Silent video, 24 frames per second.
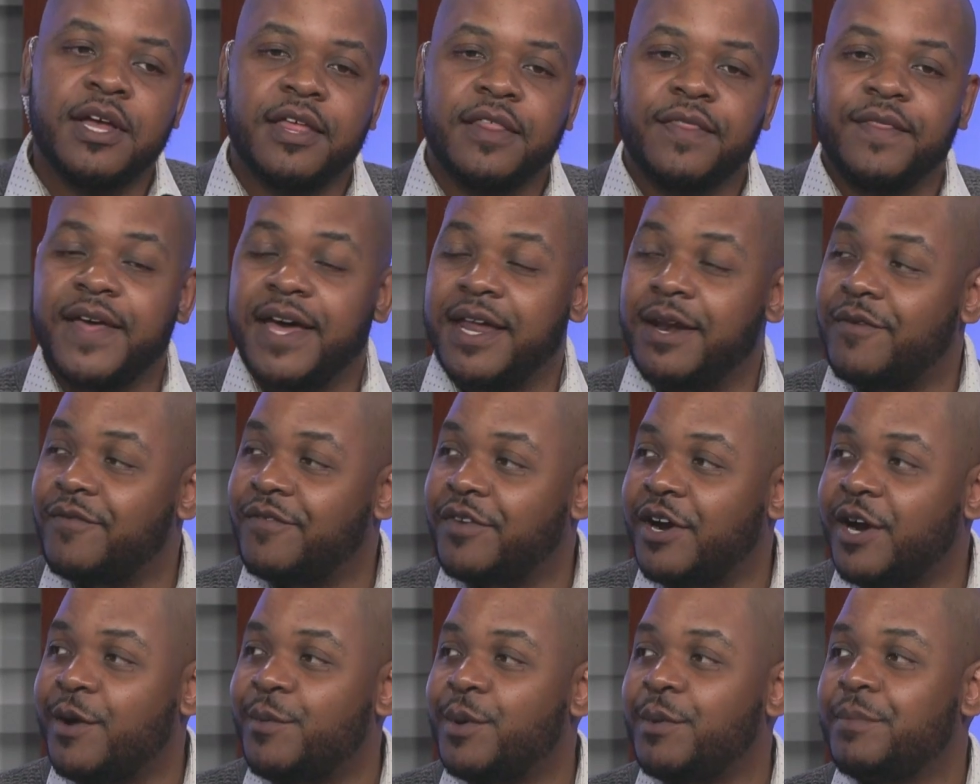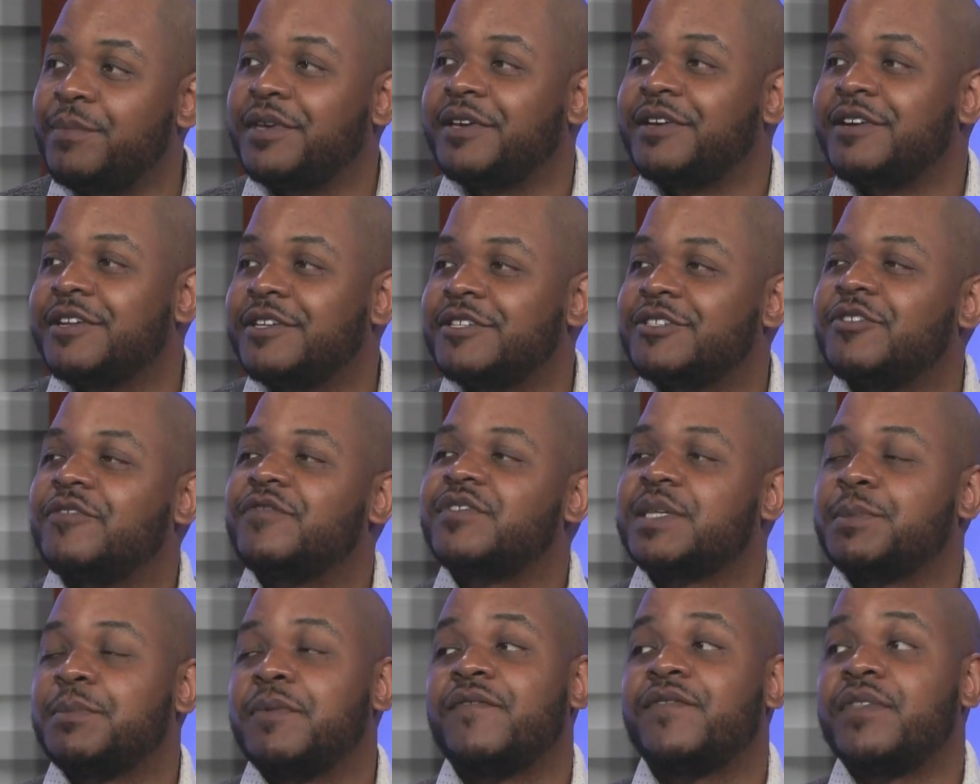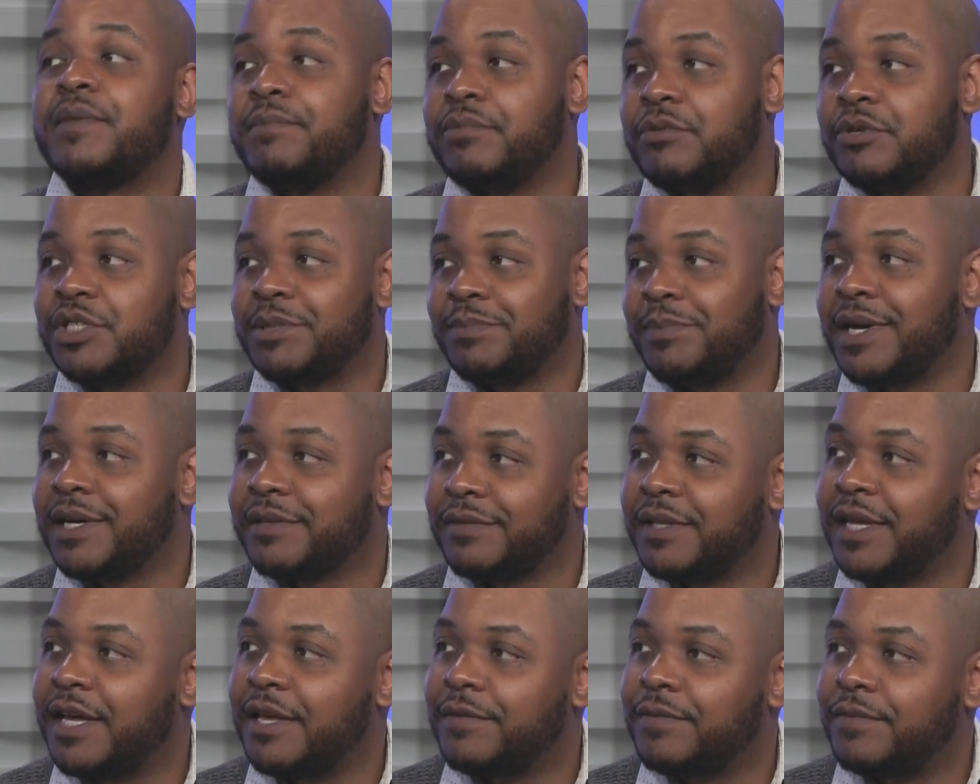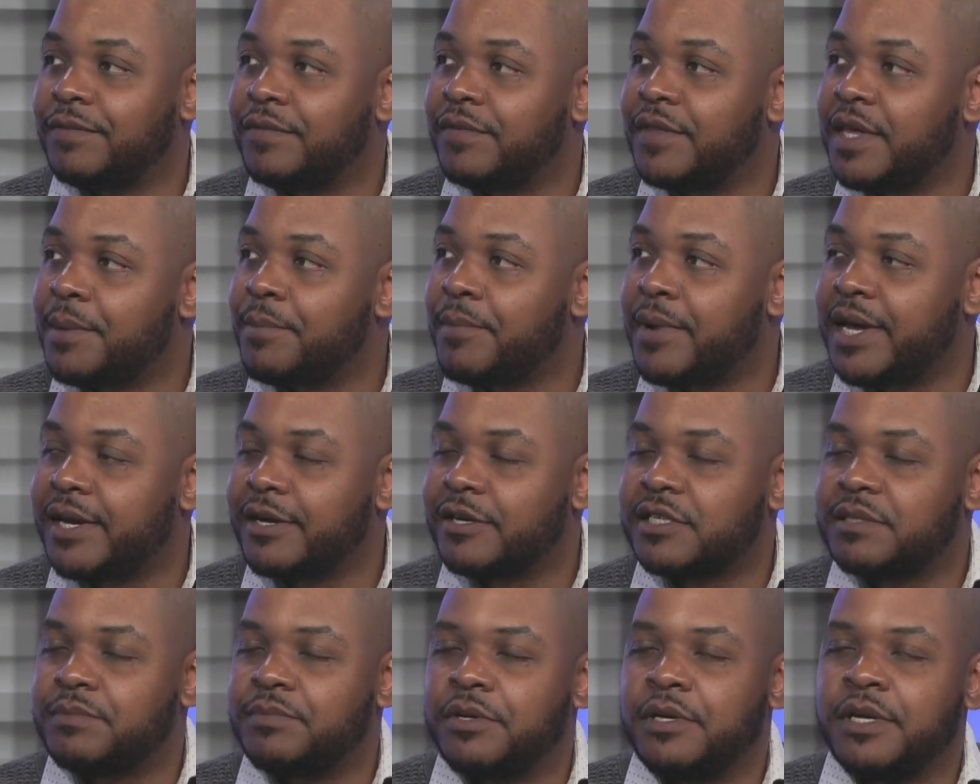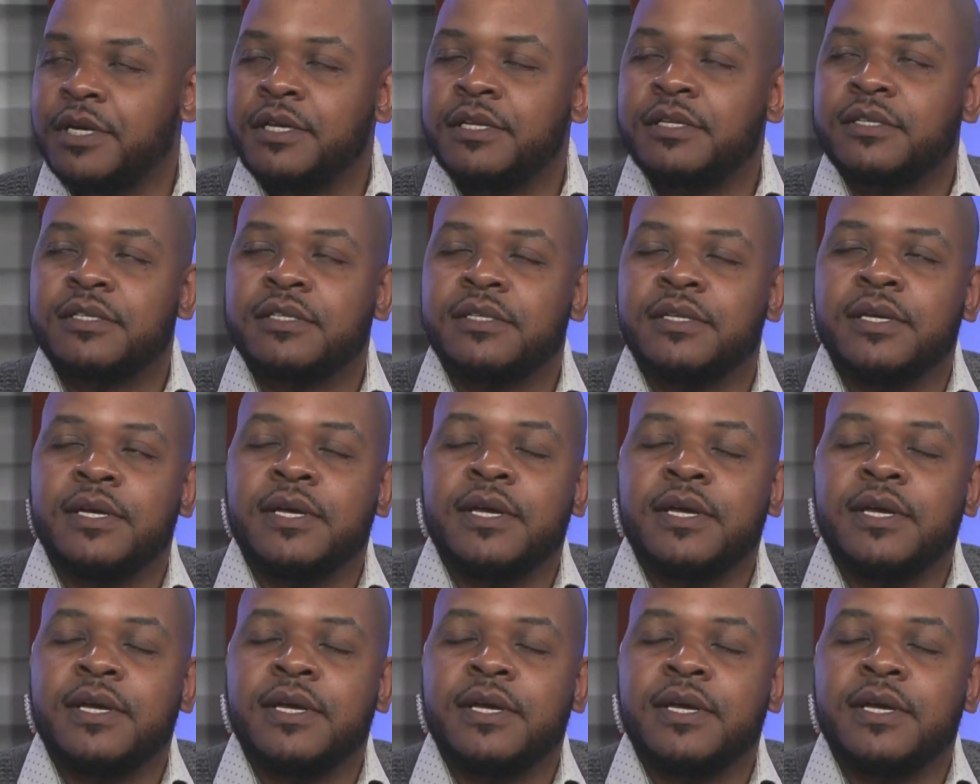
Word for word: that environment because of some of the pushback that they might experience,